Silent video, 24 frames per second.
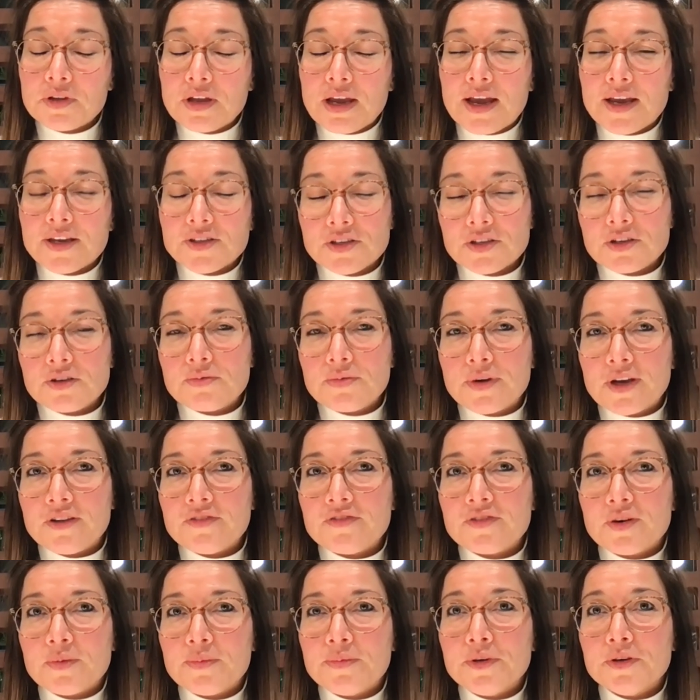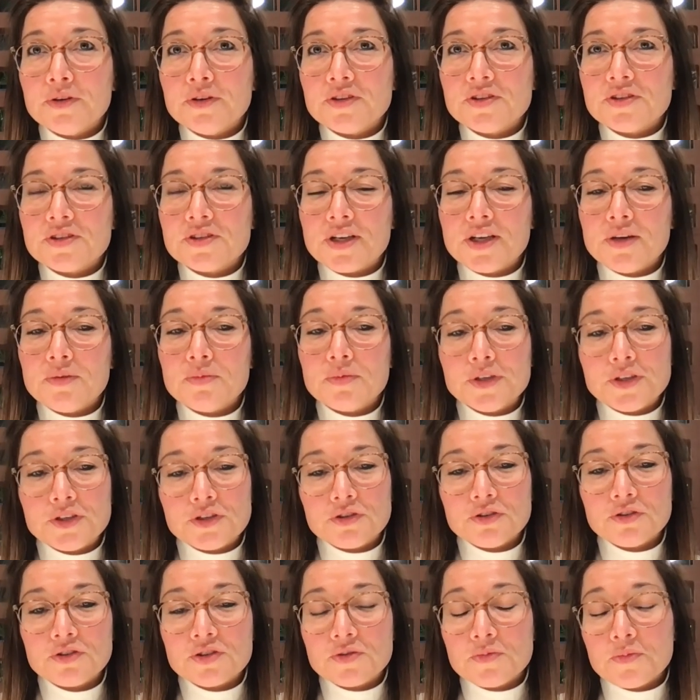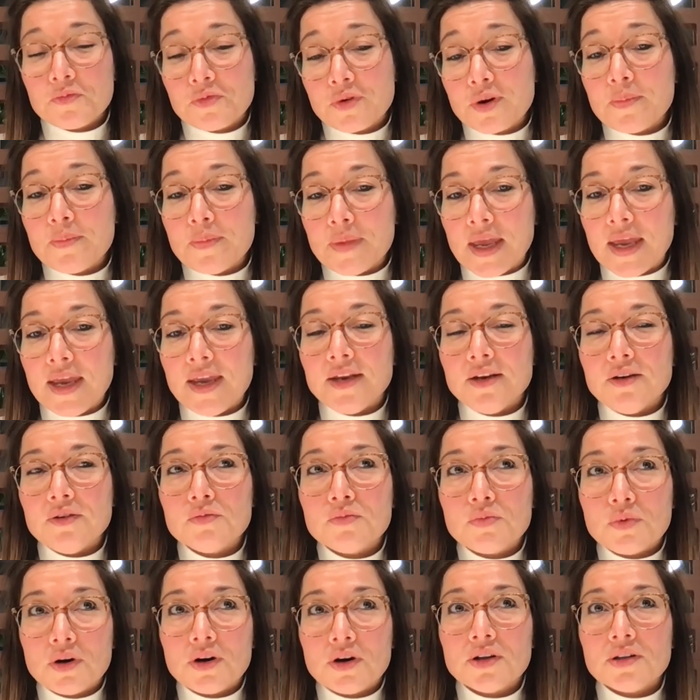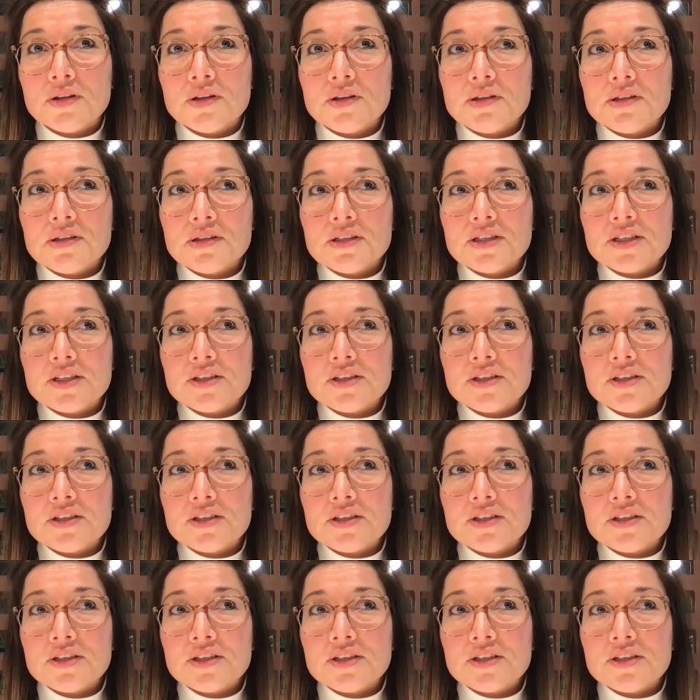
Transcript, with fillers: as a creative community, we should remain one